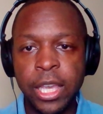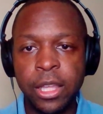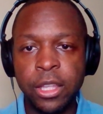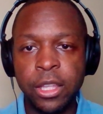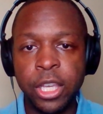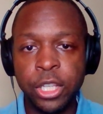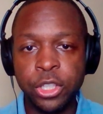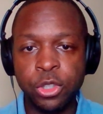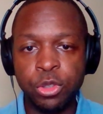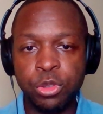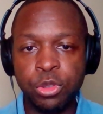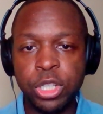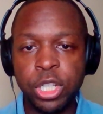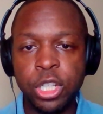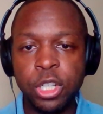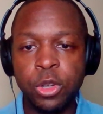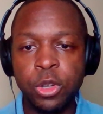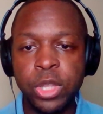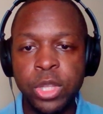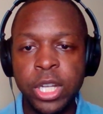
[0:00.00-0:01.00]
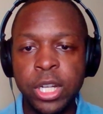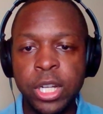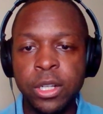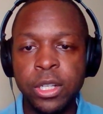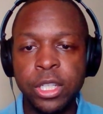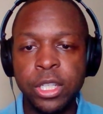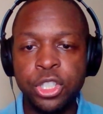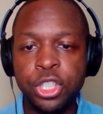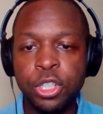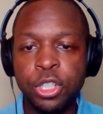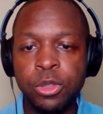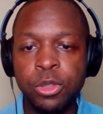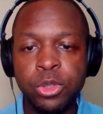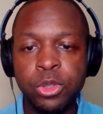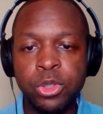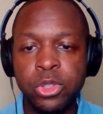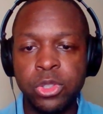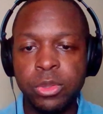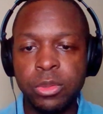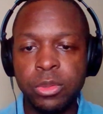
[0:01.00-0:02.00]
Yeah, so you can go there. It
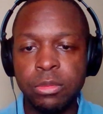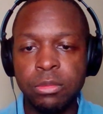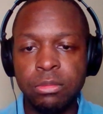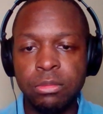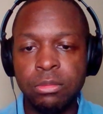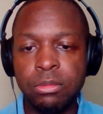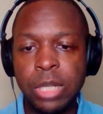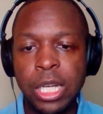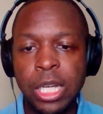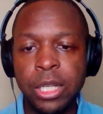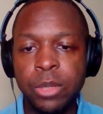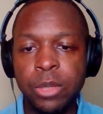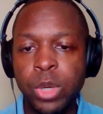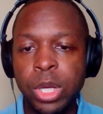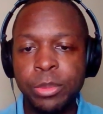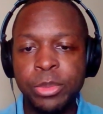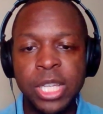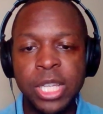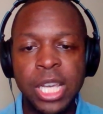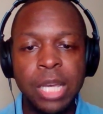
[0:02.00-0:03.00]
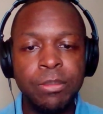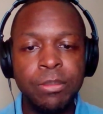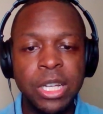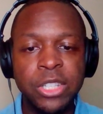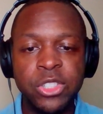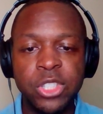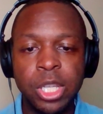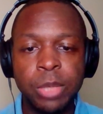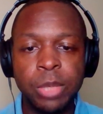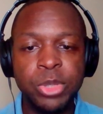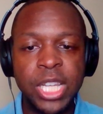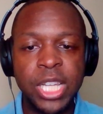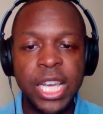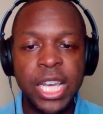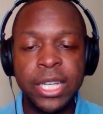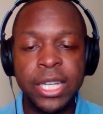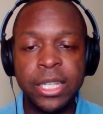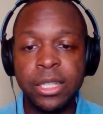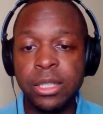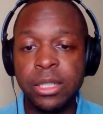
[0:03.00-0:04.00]
shows my website, my
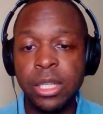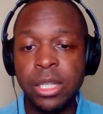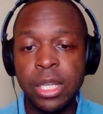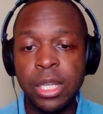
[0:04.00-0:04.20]
Substack.